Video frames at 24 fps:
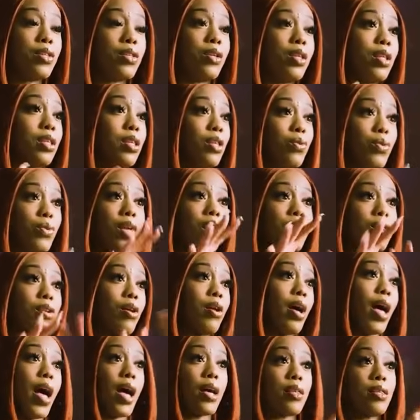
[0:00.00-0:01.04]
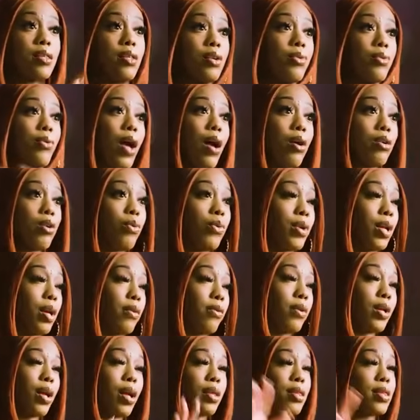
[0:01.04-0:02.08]
So this is when I start asking around or
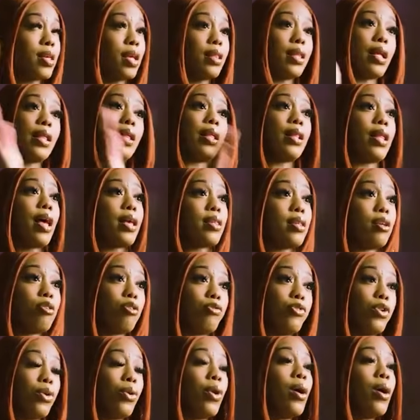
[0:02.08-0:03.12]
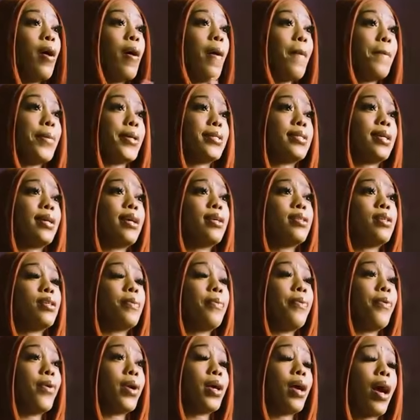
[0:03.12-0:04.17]
whatever. I said that in the last interview. But to get to
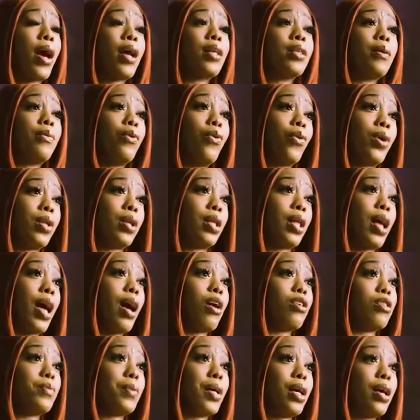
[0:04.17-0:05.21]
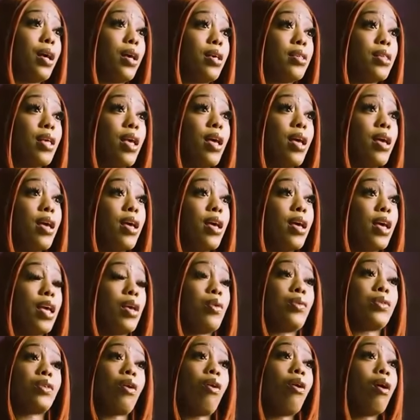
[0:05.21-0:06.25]
the point, I ended up going in the house because
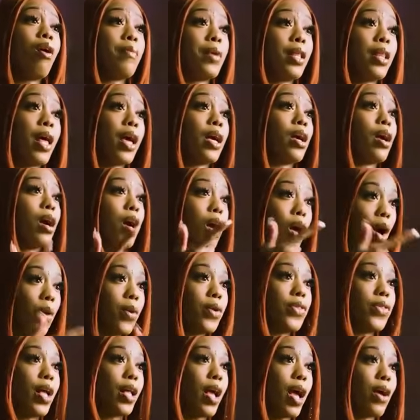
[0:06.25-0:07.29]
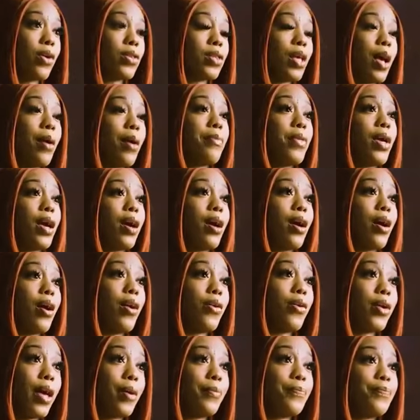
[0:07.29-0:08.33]
he was on me, like, going to that house. I'm like,
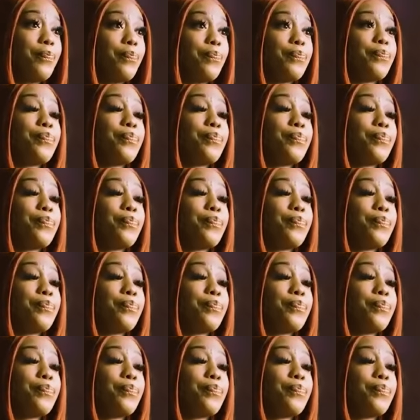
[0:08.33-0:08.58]
okay.